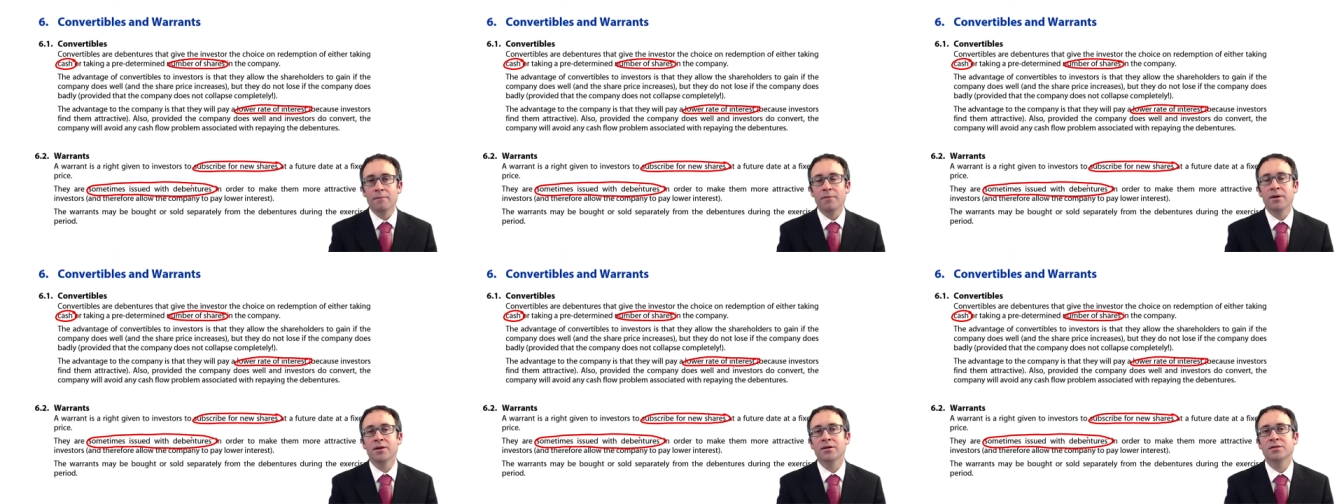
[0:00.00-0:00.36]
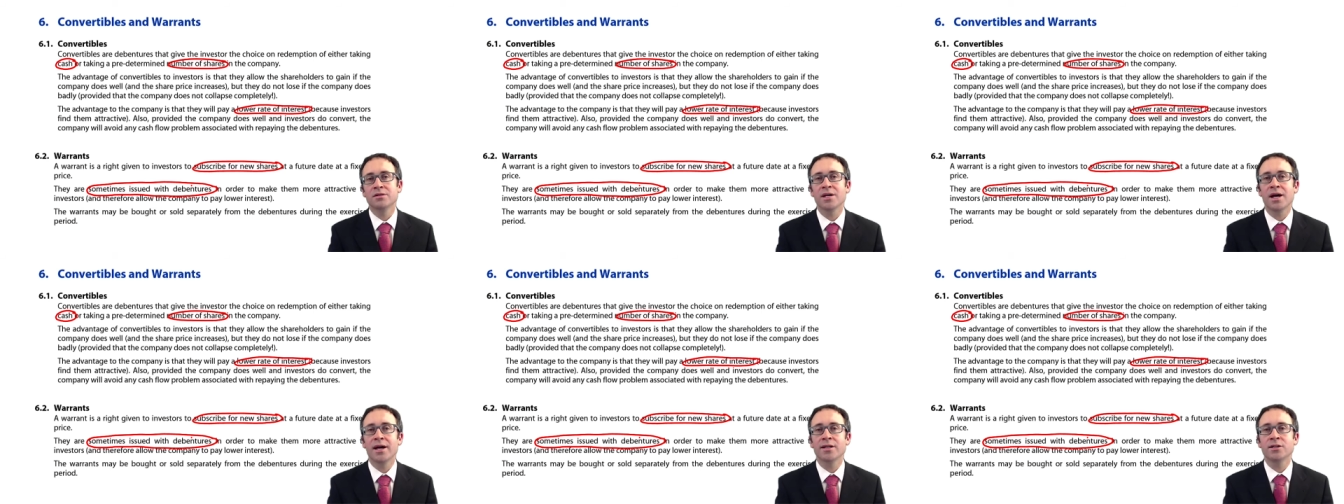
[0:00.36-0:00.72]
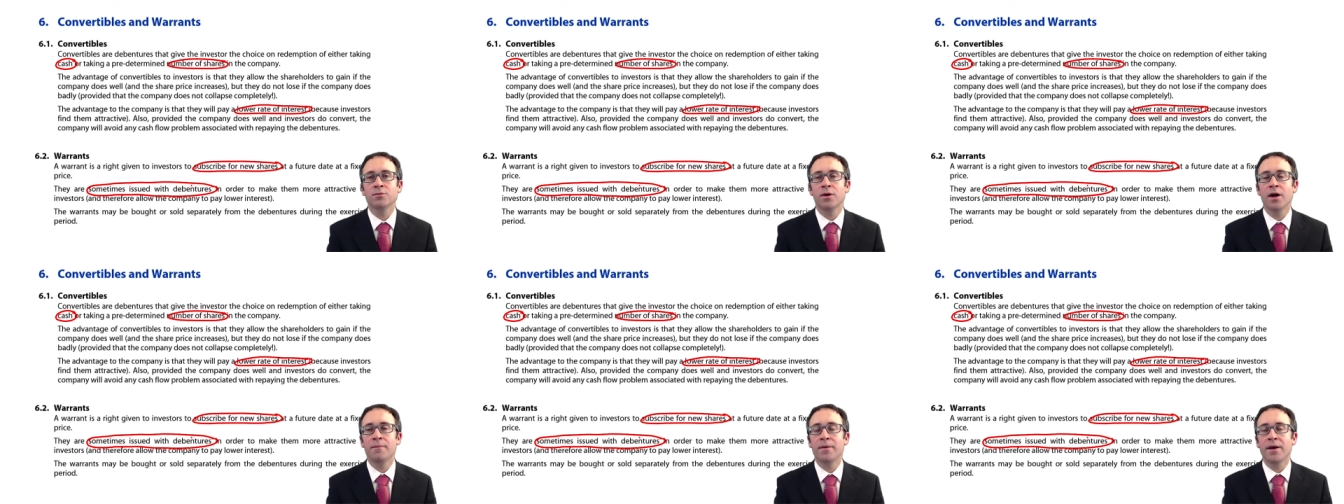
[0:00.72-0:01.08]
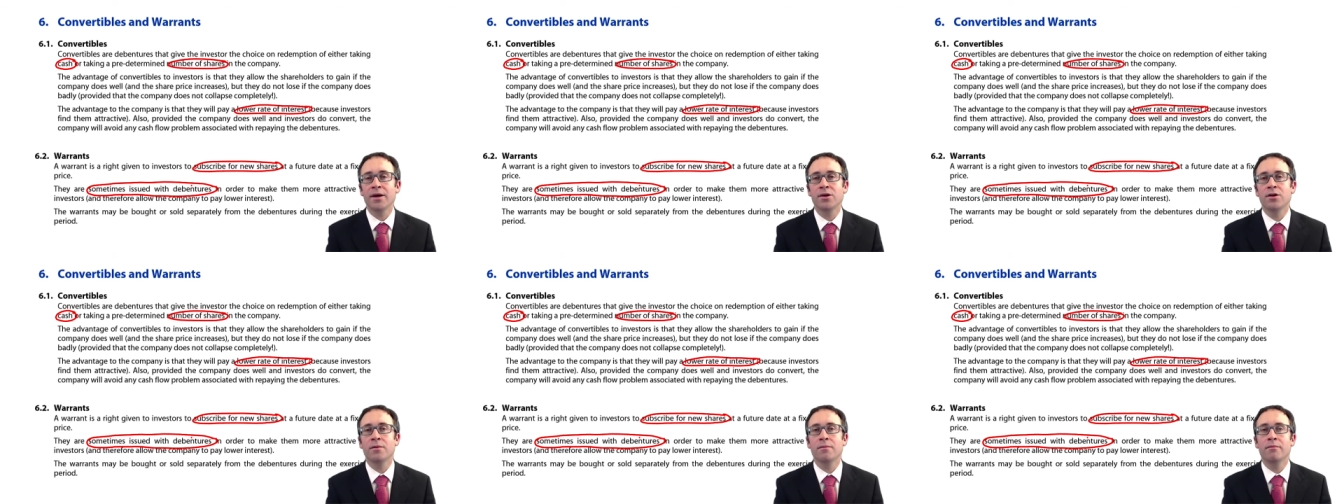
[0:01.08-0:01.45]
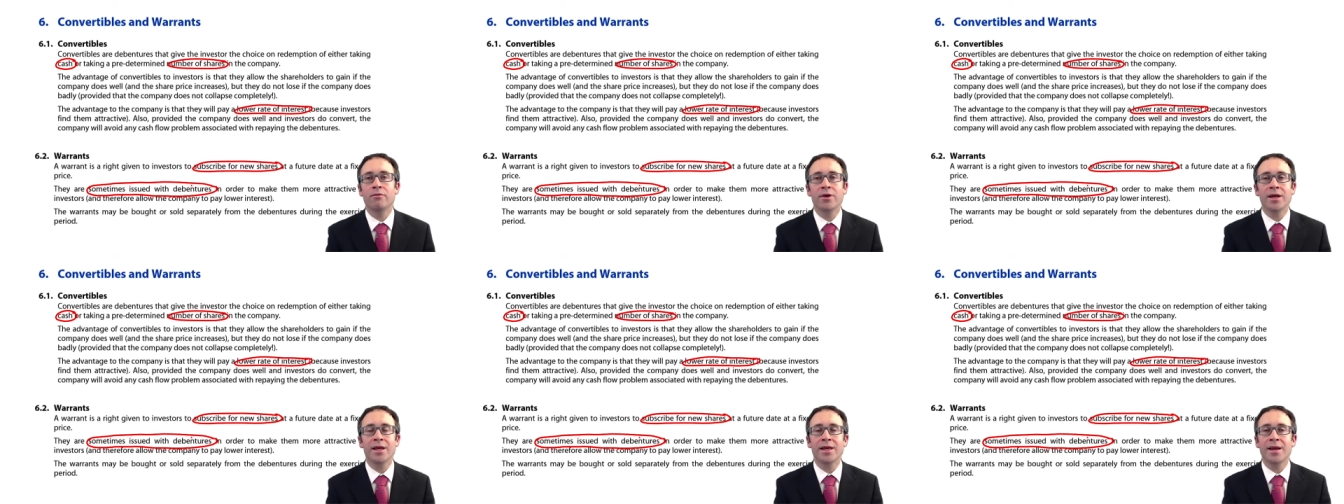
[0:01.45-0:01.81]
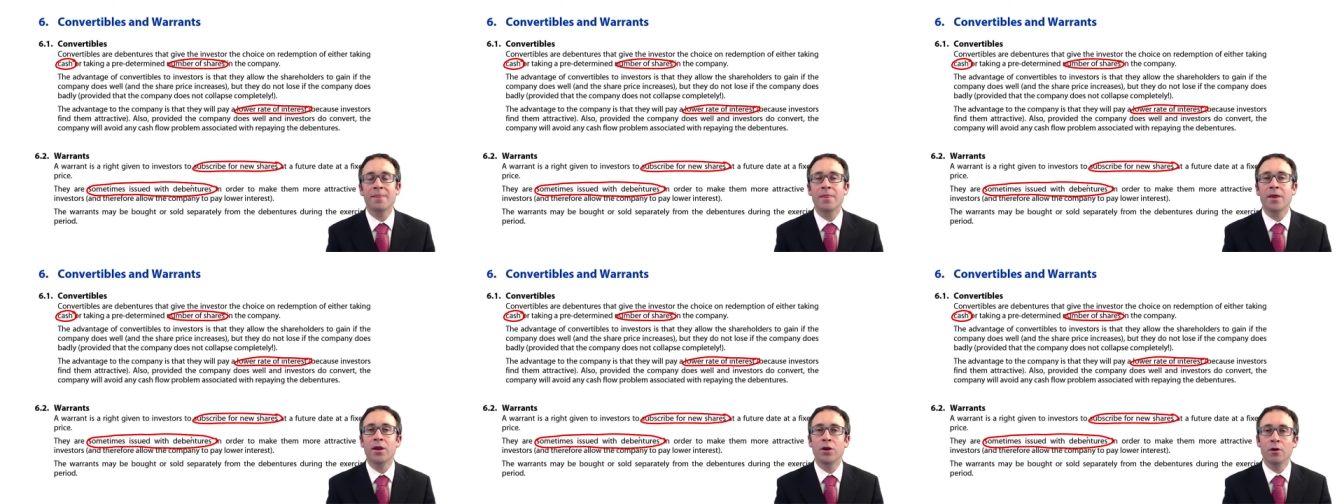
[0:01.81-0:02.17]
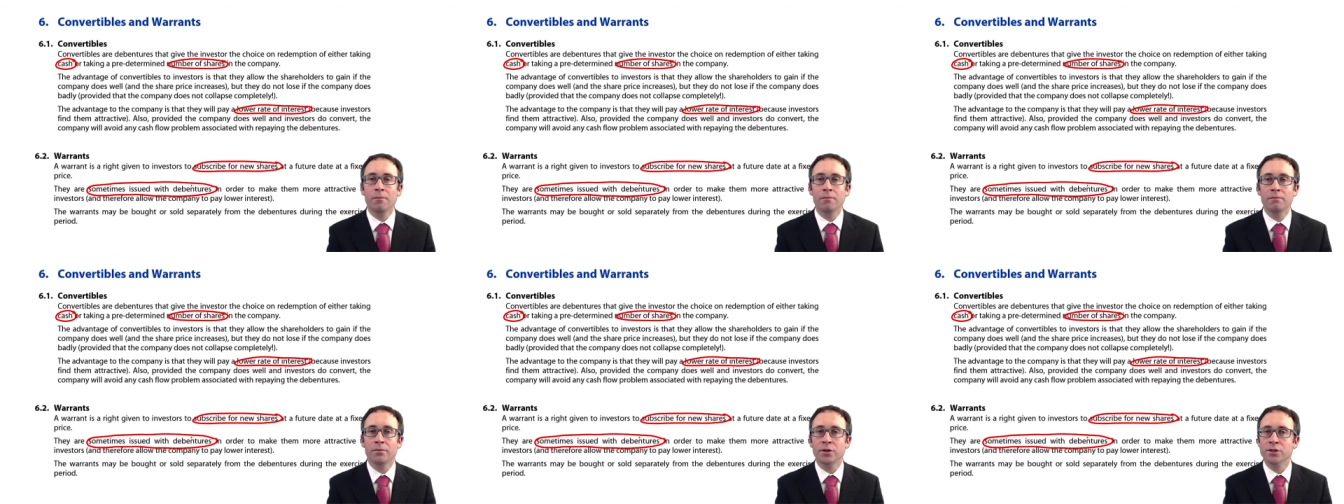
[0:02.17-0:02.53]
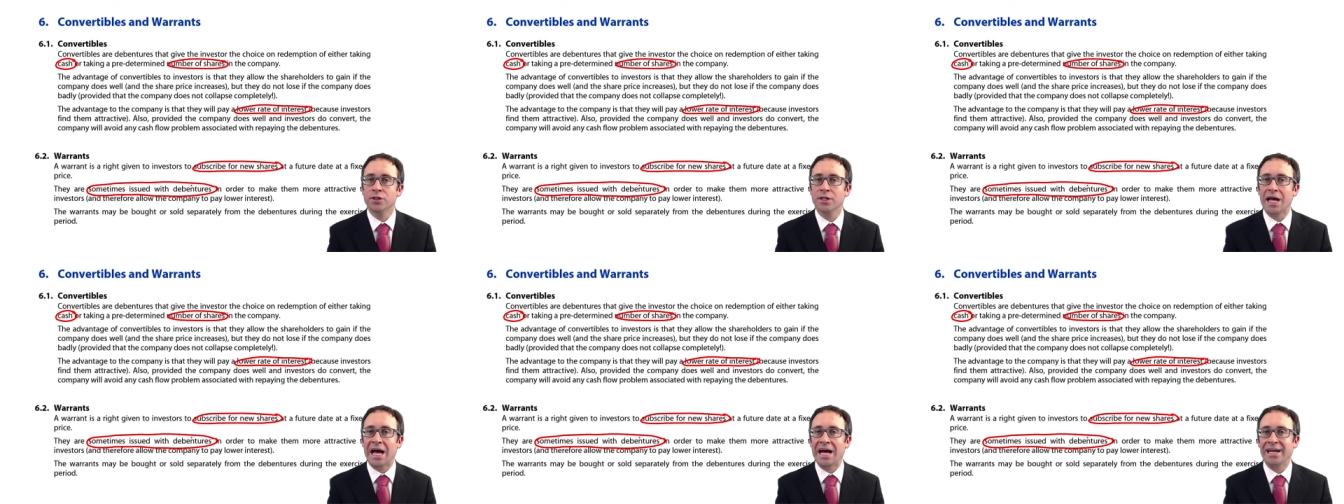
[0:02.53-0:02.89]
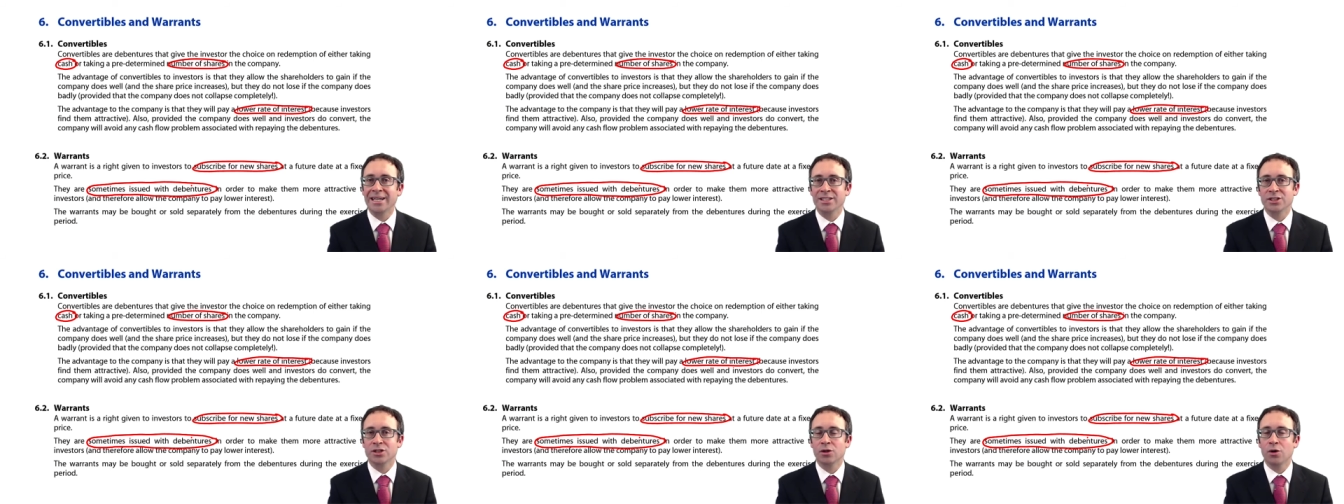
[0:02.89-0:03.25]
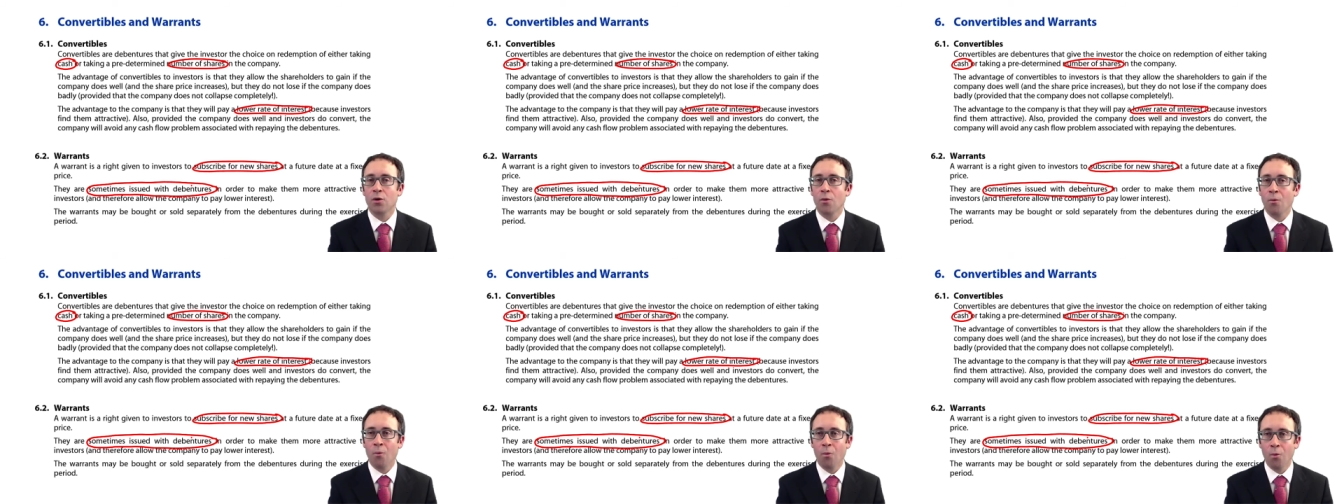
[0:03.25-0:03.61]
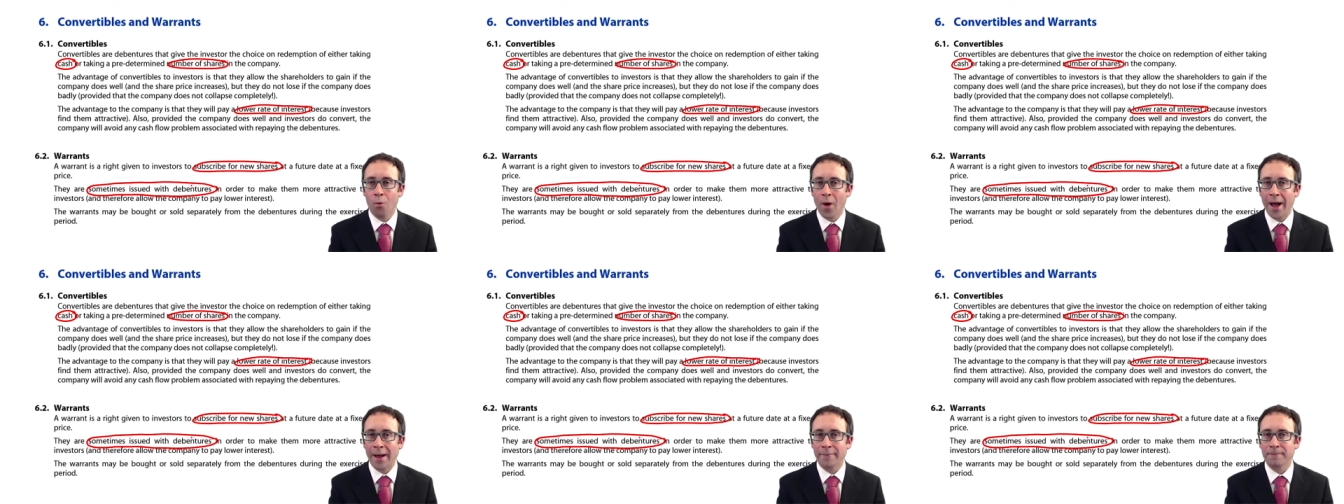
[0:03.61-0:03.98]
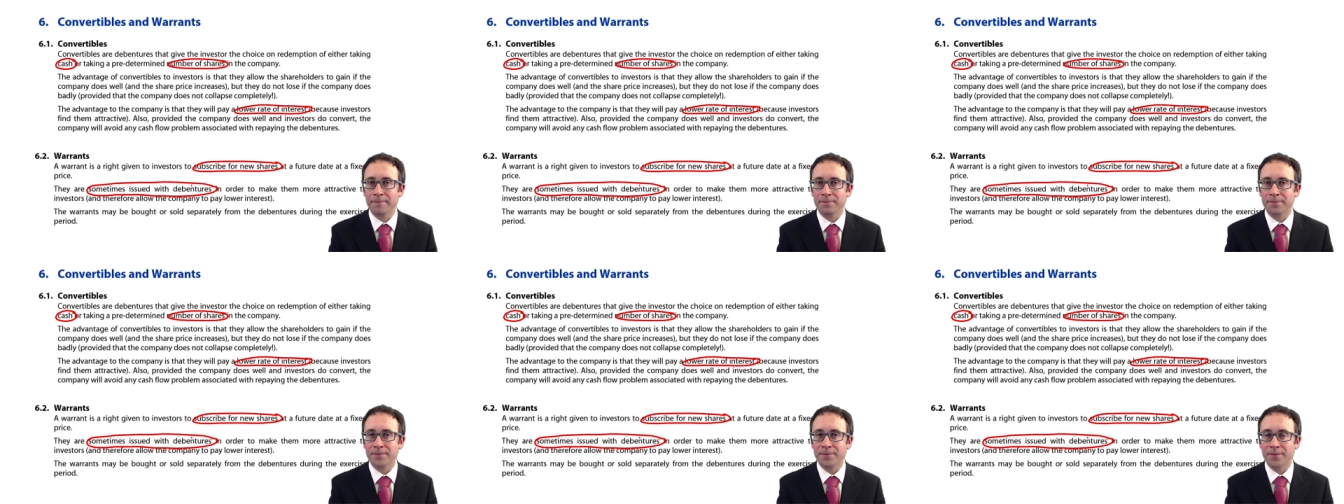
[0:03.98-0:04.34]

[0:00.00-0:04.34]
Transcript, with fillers: because that is whereby you can bring in the numbers as well.